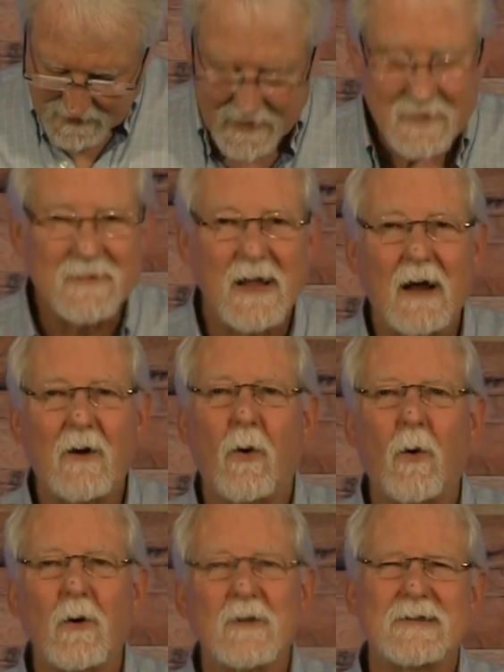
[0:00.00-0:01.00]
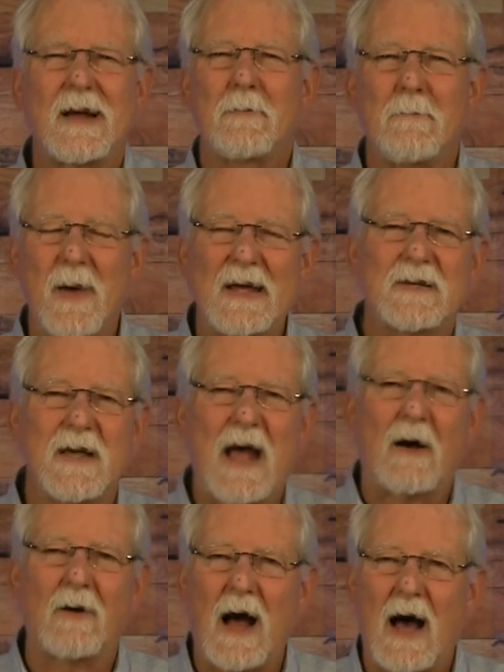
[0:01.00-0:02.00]
Isn't that cool? Isn't that amazing
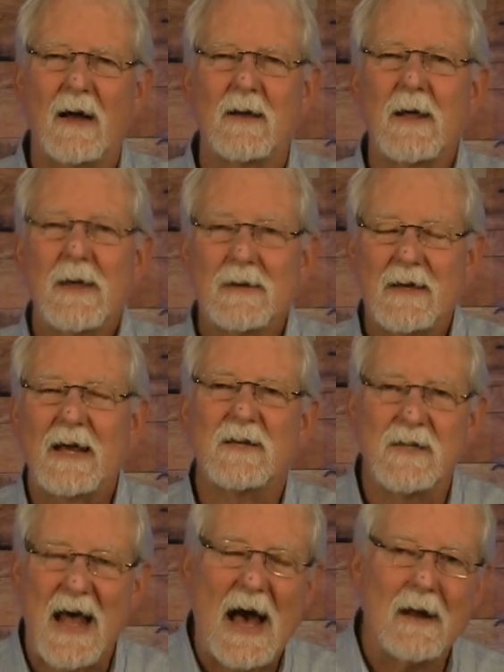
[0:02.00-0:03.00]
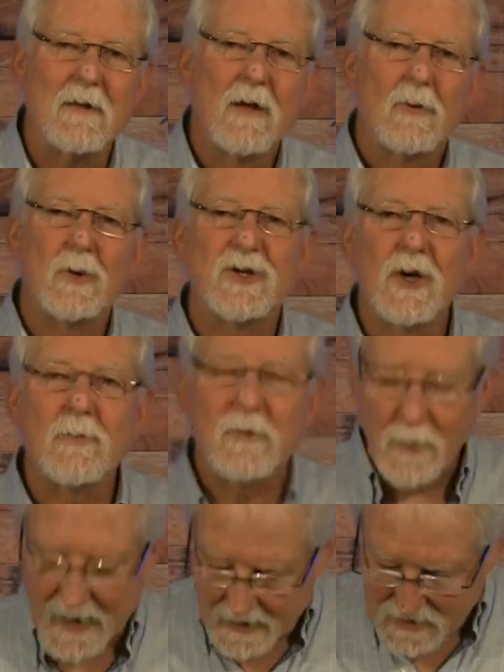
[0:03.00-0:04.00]
how God takes that which
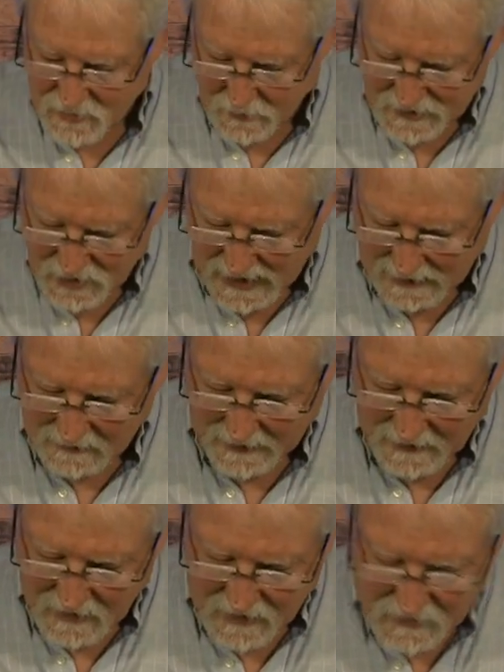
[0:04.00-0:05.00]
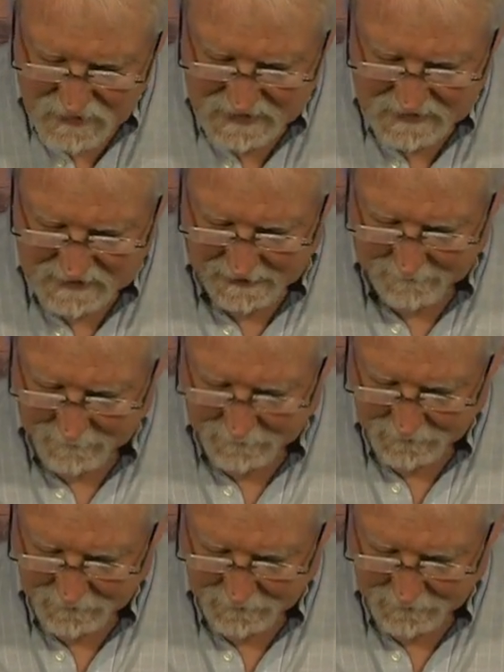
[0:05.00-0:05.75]
human beings reject and he uses it?